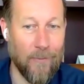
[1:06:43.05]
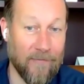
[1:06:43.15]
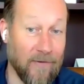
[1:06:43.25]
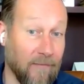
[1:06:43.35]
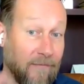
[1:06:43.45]
But
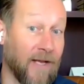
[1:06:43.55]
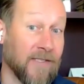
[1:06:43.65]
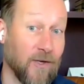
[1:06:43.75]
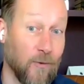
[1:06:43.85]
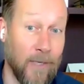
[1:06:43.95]
if you're a
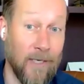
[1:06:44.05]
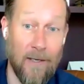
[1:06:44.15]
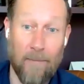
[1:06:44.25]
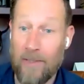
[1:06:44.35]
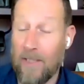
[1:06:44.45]
fast growing
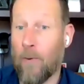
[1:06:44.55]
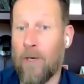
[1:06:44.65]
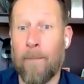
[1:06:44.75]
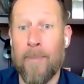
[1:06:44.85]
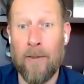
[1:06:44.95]
company, you want
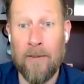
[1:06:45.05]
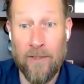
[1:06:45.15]
to build